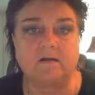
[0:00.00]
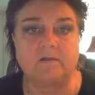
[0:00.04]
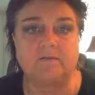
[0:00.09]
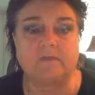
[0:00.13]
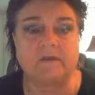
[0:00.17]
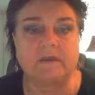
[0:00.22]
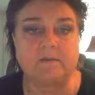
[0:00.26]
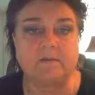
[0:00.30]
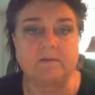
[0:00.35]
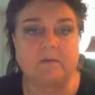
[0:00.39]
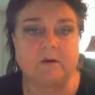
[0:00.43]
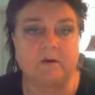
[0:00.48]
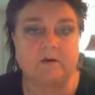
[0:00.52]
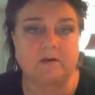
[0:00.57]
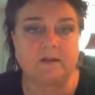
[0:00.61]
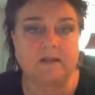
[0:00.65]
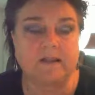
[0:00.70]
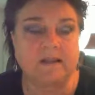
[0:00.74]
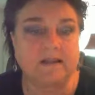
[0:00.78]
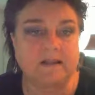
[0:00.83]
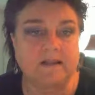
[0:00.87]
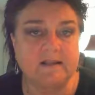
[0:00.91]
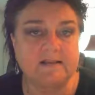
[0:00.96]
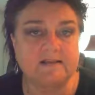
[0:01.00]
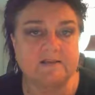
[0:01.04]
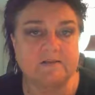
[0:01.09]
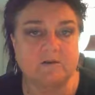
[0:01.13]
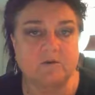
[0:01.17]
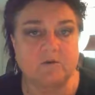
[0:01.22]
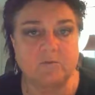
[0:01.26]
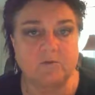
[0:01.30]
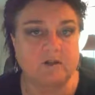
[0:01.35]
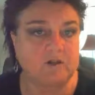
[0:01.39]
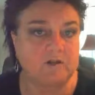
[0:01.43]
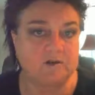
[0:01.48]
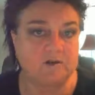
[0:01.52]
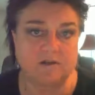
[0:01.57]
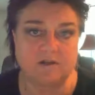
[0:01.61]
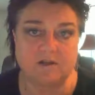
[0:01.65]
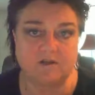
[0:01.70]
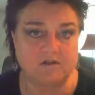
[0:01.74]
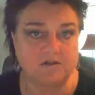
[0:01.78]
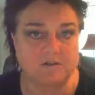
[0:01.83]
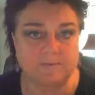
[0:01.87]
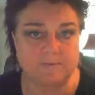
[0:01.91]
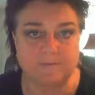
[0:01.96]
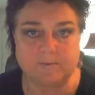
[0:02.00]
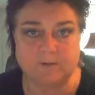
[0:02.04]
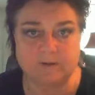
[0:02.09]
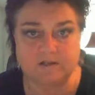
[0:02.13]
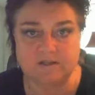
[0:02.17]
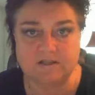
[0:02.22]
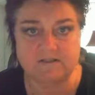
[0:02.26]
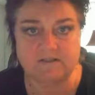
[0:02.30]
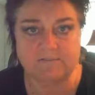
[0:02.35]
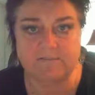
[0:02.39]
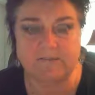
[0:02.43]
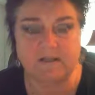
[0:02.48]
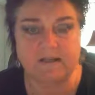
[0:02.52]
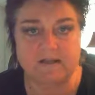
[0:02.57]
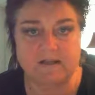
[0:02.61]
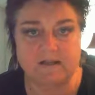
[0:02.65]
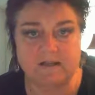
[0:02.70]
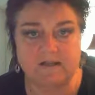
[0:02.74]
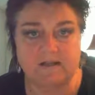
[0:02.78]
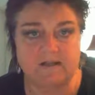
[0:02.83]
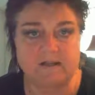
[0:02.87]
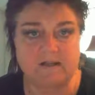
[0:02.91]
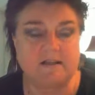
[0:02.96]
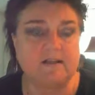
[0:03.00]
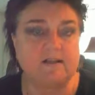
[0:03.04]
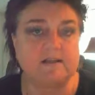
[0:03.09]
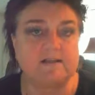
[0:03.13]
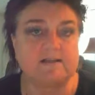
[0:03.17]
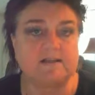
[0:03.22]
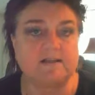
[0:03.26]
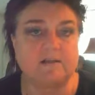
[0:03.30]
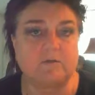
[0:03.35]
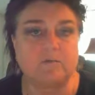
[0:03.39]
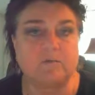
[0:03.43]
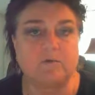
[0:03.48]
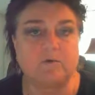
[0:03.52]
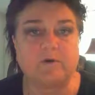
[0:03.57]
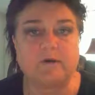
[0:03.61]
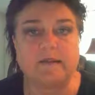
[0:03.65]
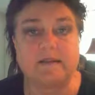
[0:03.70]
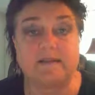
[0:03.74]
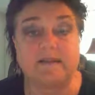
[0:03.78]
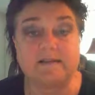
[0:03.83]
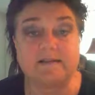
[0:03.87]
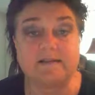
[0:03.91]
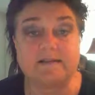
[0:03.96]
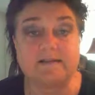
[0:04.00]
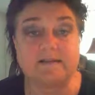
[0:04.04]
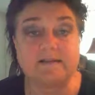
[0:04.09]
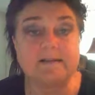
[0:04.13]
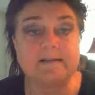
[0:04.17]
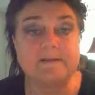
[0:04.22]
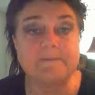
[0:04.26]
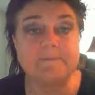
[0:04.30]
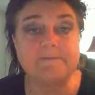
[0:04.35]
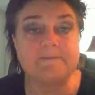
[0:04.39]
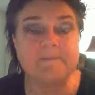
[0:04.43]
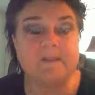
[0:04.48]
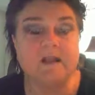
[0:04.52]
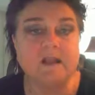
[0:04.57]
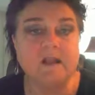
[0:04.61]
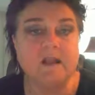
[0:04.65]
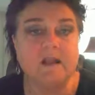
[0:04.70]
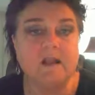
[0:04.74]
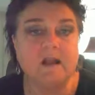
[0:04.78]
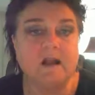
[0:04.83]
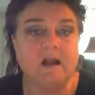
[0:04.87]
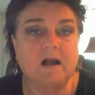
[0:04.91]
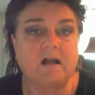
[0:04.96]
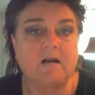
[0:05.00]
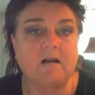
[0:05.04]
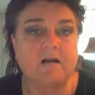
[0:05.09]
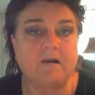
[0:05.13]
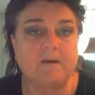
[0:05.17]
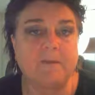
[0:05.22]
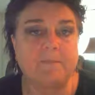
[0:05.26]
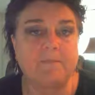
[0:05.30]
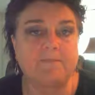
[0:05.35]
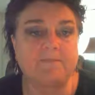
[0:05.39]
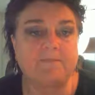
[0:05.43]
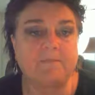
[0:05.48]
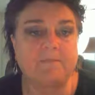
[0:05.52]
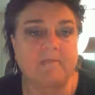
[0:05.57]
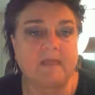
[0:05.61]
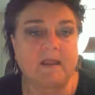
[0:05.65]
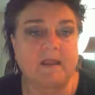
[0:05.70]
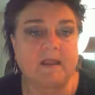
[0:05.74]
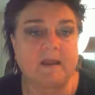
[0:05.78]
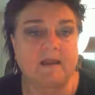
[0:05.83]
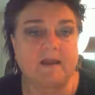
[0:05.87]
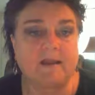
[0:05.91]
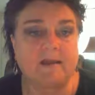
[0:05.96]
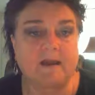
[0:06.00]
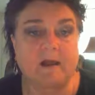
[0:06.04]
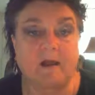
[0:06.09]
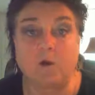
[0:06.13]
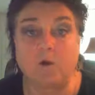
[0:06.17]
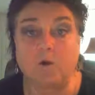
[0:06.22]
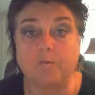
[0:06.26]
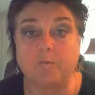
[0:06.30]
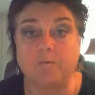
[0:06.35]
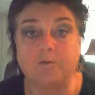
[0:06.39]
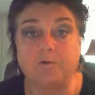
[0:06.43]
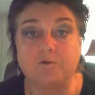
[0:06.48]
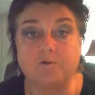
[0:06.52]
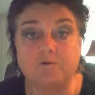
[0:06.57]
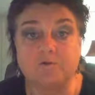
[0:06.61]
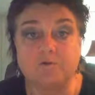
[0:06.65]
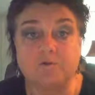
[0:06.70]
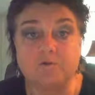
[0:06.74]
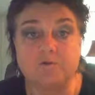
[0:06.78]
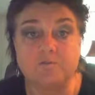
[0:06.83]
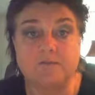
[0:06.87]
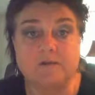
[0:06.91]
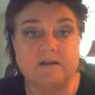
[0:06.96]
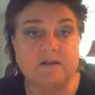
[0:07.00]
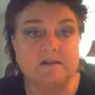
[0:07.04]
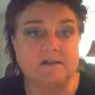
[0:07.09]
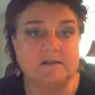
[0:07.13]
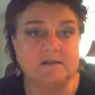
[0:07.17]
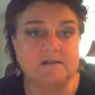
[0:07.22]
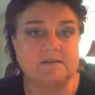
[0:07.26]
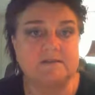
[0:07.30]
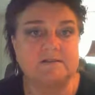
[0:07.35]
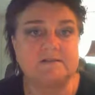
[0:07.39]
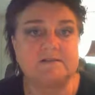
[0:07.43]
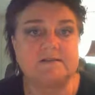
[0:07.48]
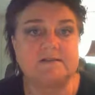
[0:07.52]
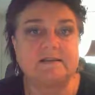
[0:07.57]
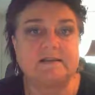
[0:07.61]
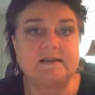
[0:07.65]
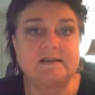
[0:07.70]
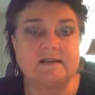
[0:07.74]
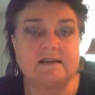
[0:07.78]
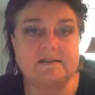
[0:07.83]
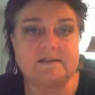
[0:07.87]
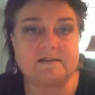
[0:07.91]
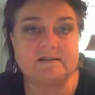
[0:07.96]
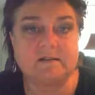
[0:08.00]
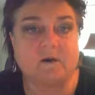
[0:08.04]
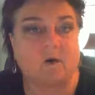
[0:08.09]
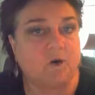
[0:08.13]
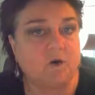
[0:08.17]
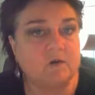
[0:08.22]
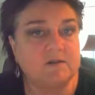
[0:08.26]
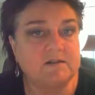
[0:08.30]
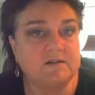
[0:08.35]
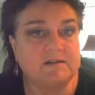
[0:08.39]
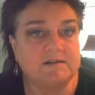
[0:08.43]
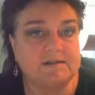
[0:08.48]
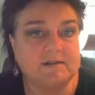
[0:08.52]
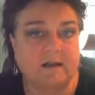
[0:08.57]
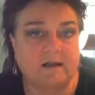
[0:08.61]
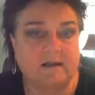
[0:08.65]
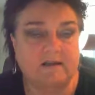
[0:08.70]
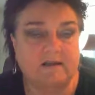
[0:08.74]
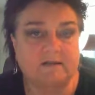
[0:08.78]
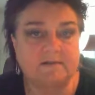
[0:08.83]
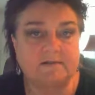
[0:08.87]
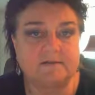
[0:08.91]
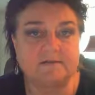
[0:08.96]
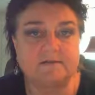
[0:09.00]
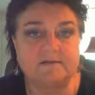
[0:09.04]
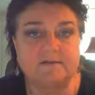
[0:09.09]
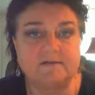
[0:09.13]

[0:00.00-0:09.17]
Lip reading: Being part of the healing ceremony, you can just participate in the healing ceremony, and that's it. And I hope you do, because it is all designed